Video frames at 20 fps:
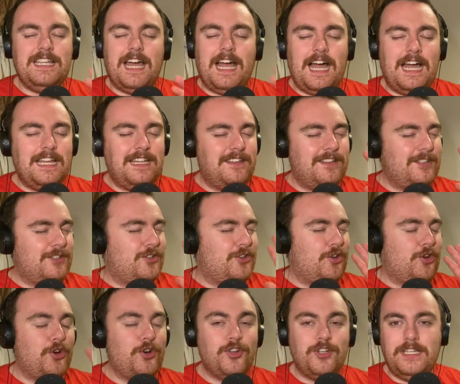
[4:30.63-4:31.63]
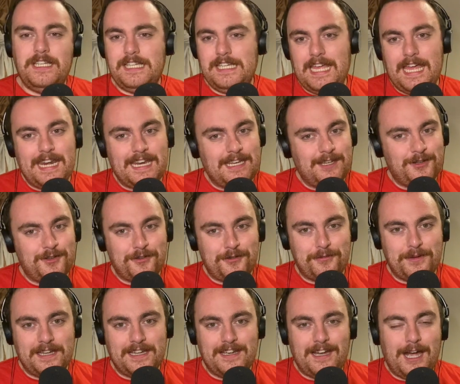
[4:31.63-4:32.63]
I couldn't get into
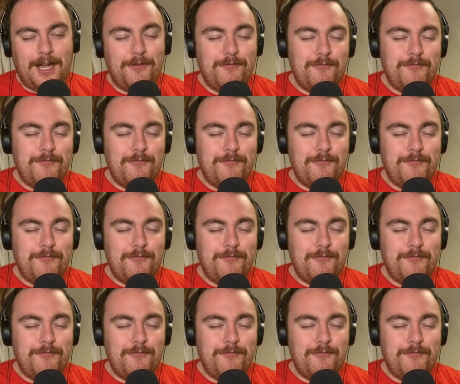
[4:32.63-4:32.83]
it. I